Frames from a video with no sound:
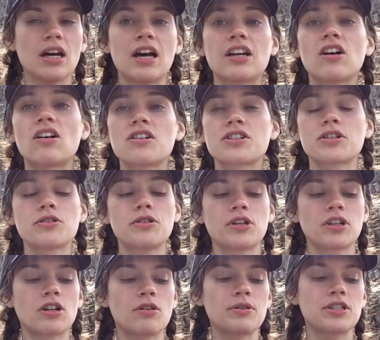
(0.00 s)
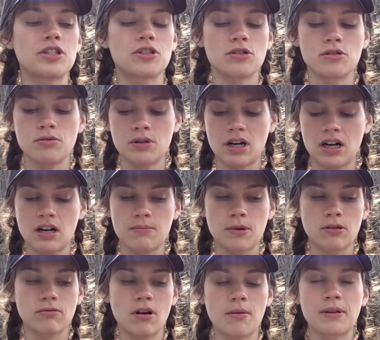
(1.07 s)
And also you can always do
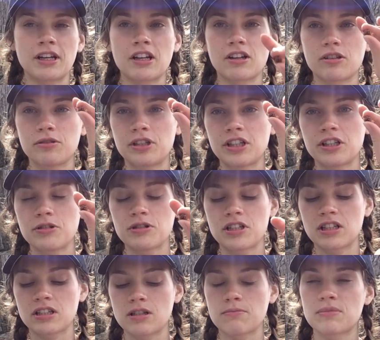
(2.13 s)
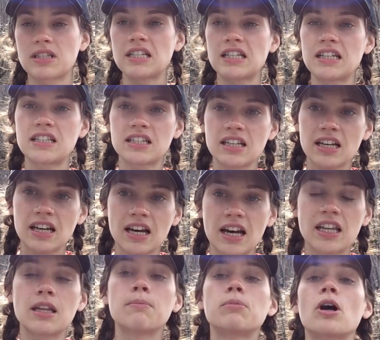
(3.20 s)
a rubbing, including using some seeds
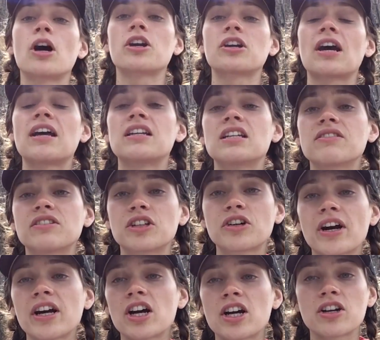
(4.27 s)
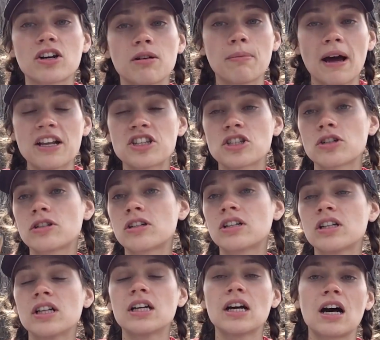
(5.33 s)
in the broader end of a crayon or a pencil,
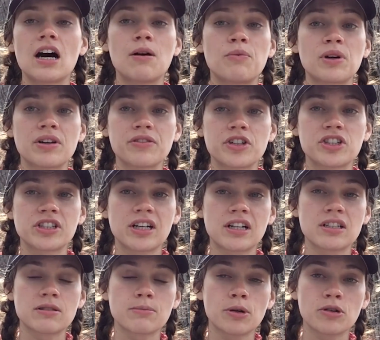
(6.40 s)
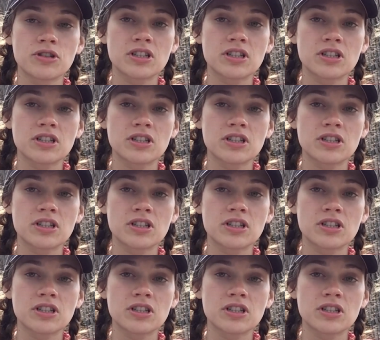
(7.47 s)
whatever your child's motor